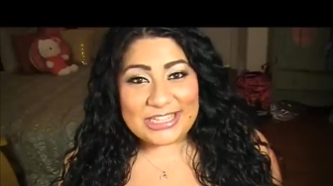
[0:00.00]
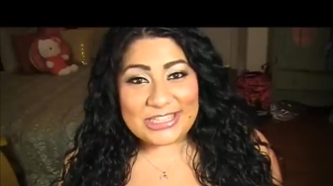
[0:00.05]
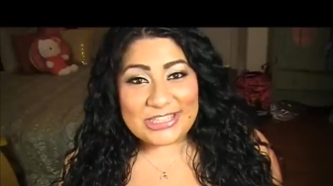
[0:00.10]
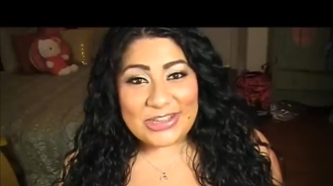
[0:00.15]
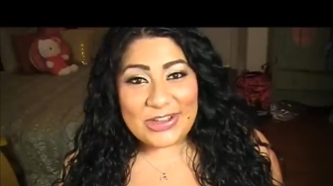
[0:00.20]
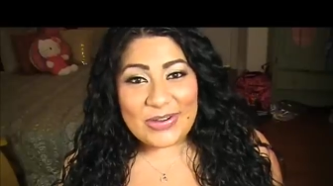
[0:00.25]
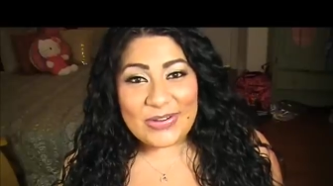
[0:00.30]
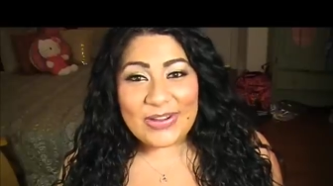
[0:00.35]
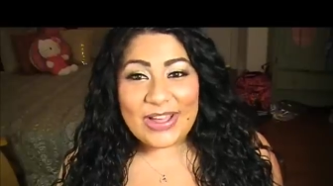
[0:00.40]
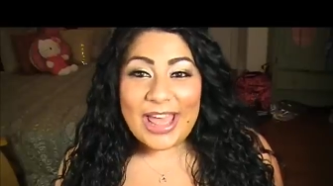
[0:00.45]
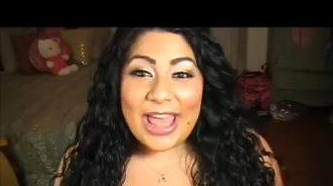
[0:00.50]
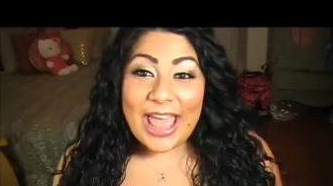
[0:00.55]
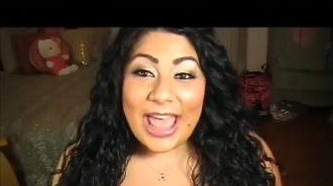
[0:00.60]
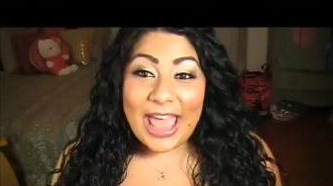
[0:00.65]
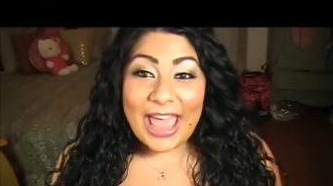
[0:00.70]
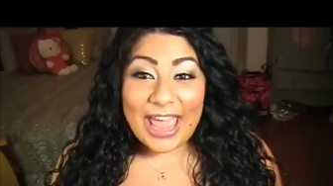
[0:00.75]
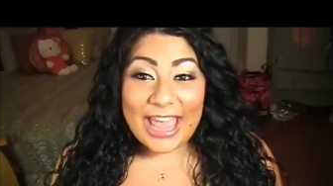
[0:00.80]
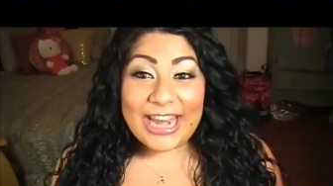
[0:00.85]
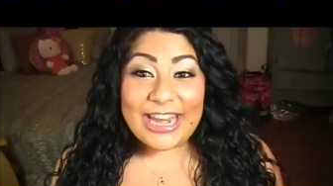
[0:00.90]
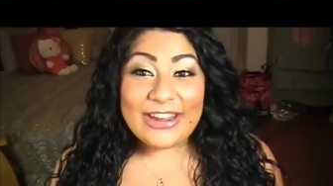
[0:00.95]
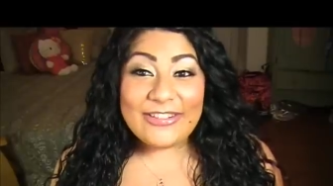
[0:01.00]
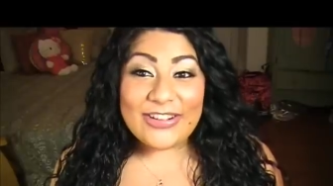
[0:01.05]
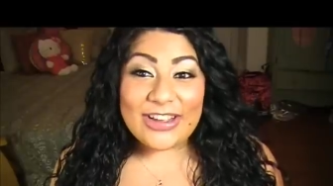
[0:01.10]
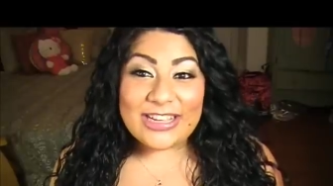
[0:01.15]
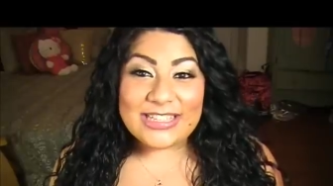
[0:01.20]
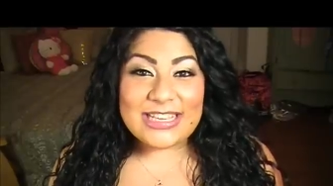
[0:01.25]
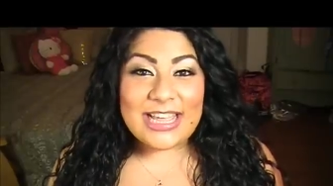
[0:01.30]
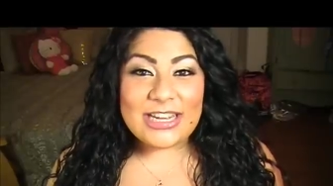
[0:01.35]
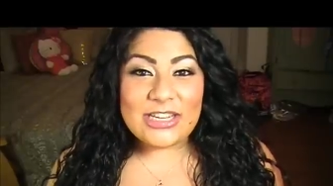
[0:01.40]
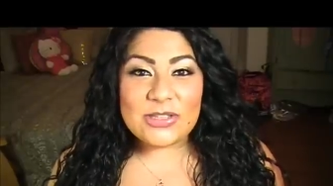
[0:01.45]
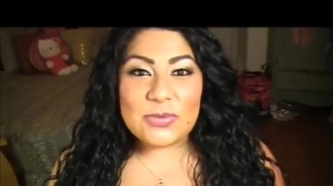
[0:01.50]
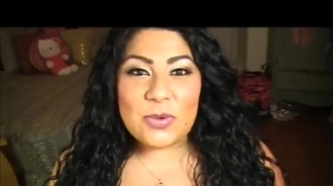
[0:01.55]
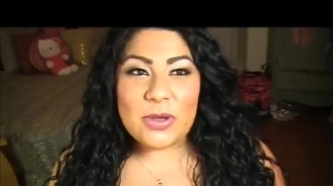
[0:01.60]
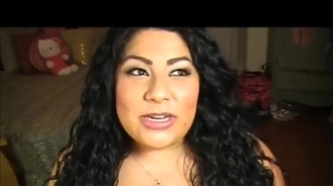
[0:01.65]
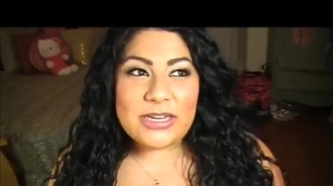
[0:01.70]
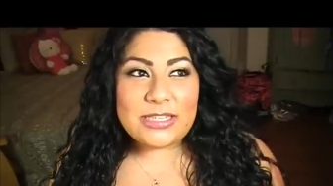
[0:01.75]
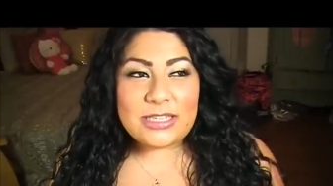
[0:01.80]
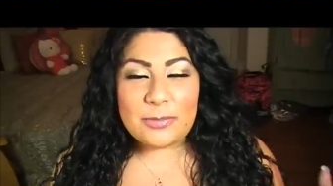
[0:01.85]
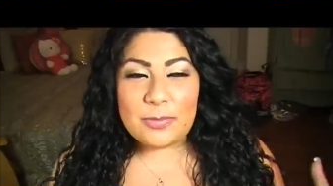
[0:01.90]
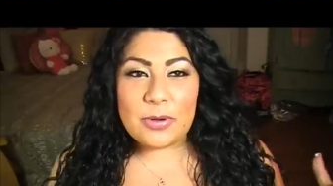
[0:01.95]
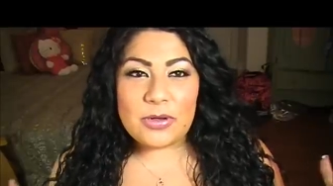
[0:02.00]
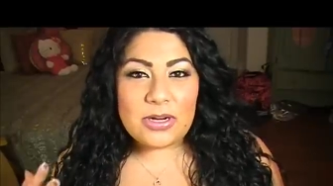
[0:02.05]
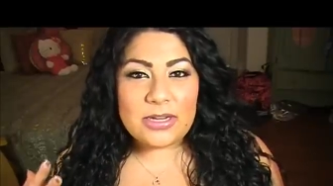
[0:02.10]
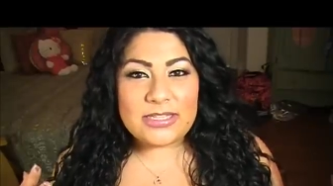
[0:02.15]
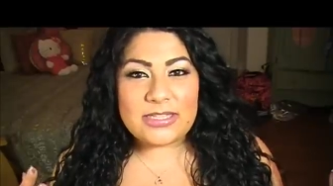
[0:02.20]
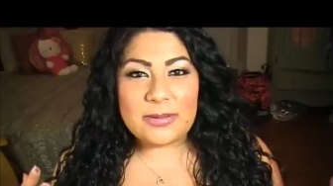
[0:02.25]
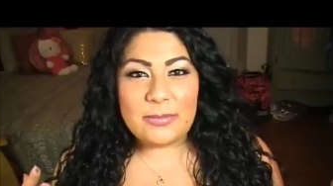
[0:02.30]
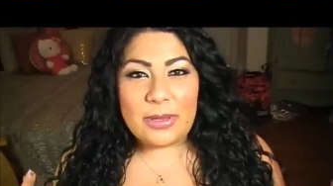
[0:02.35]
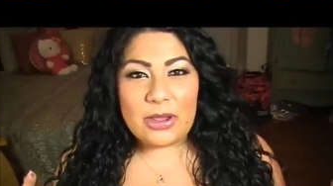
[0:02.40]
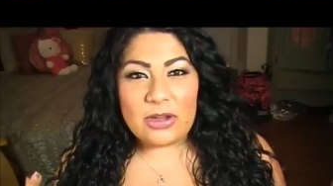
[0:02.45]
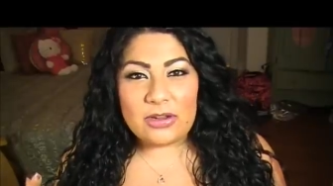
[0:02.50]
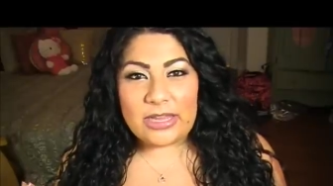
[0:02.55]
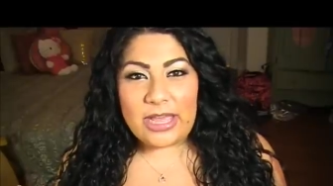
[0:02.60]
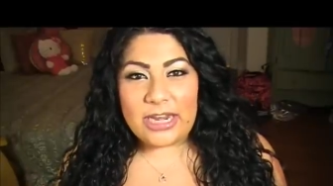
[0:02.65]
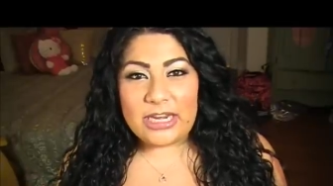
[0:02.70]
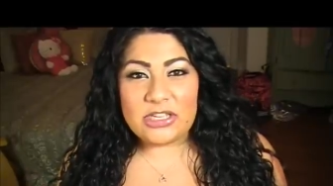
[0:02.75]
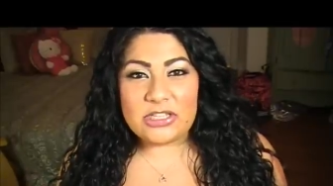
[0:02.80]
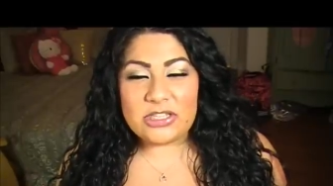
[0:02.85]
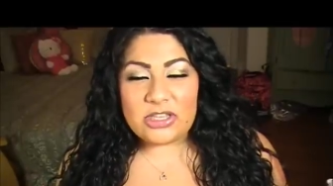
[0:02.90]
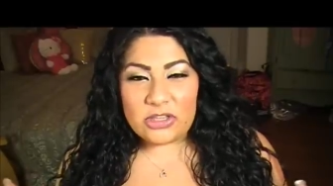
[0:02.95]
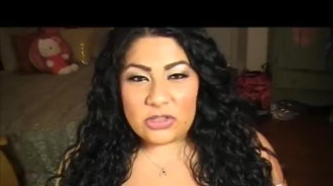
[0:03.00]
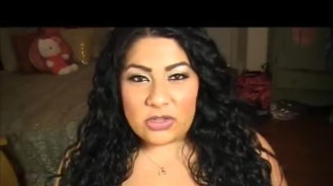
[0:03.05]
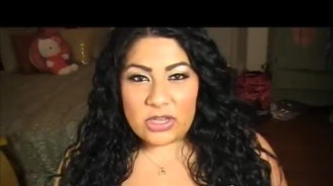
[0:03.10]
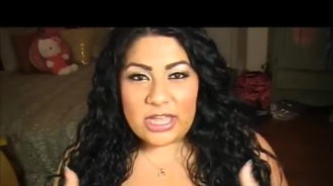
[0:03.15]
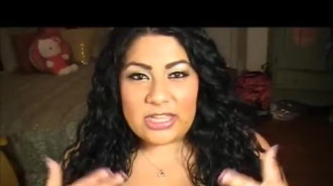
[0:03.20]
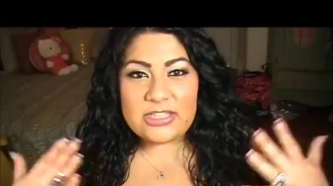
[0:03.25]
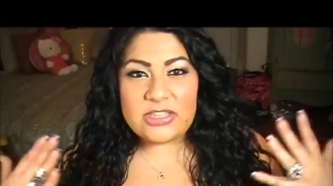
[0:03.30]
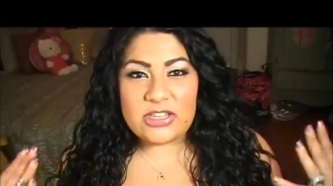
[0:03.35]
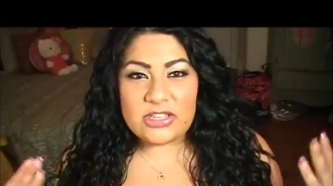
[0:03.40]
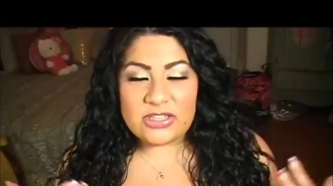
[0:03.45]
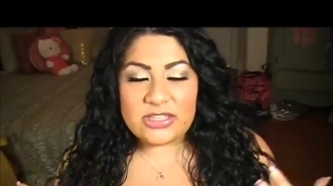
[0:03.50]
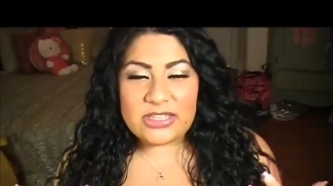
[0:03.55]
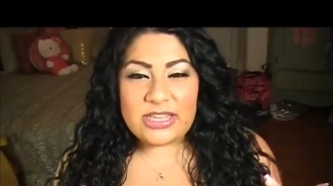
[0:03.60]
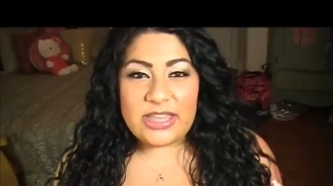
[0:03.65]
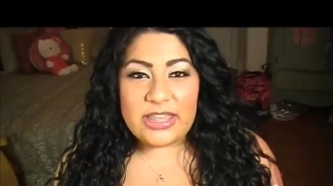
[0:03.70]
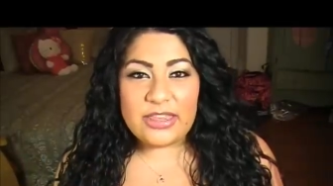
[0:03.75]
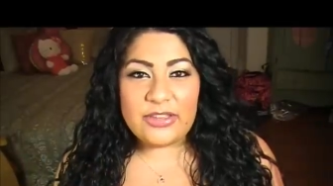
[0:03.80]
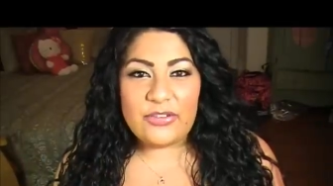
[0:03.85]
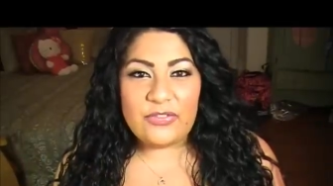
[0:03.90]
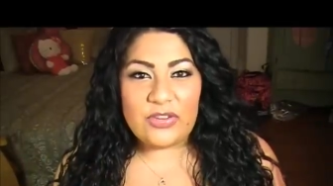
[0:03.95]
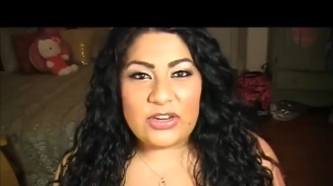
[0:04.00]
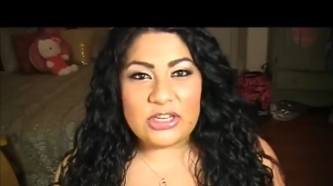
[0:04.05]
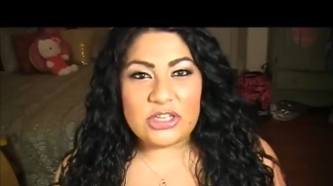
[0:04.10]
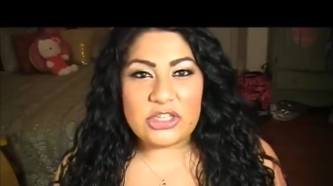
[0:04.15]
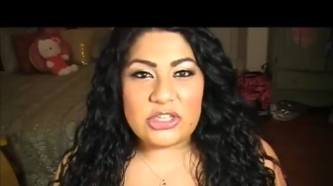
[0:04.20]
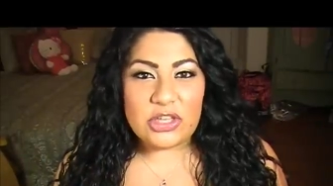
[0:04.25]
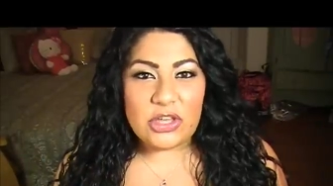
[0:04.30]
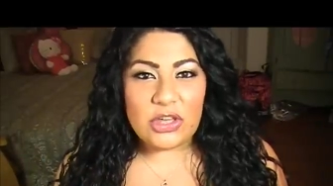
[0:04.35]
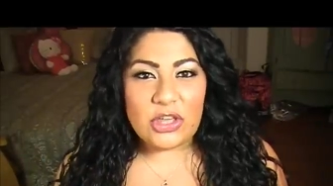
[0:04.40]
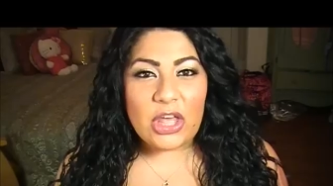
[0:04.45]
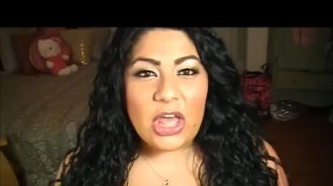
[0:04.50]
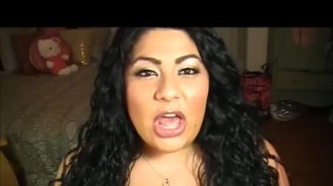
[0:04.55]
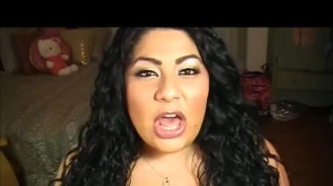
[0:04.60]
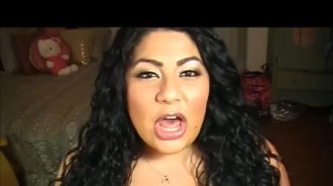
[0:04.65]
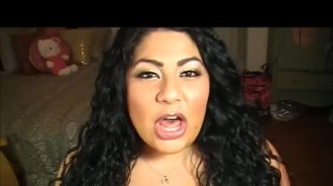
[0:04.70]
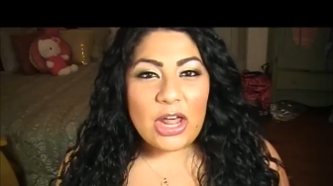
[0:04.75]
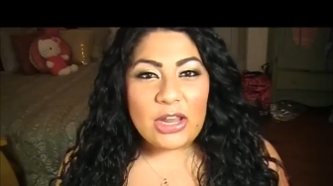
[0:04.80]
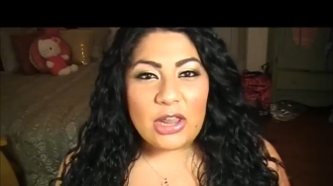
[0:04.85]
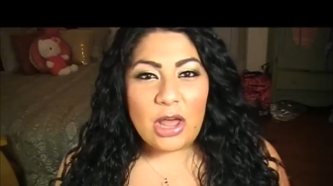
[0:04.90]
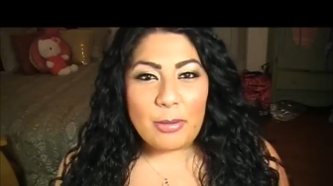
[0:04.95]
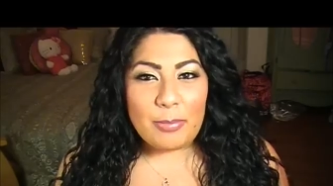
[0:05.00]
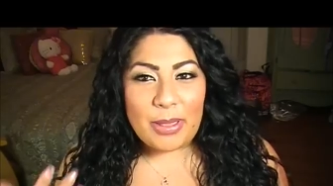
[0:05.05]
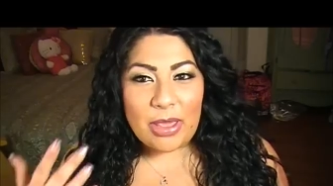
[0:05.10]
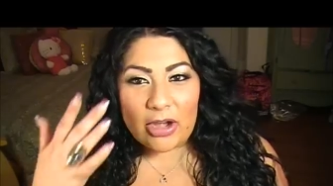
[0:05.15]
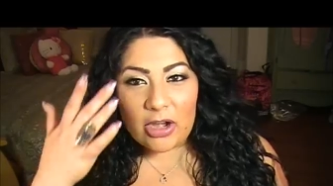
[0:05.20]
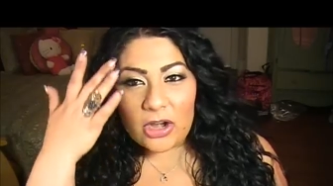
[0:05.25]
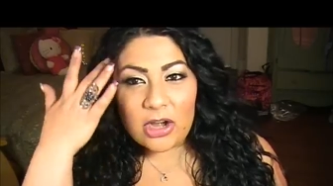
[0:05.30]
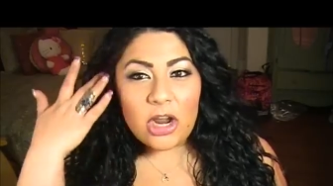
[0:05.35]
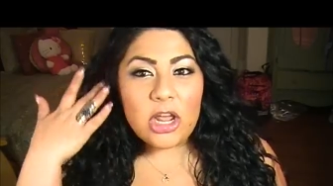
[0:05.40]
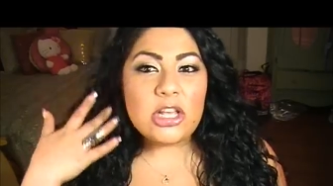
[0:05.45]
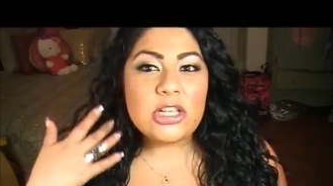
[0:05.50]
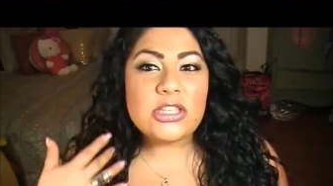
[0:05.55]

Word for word: So anyways, I just wanted to put on some better lighting so that you guys could see the finished look a lot better.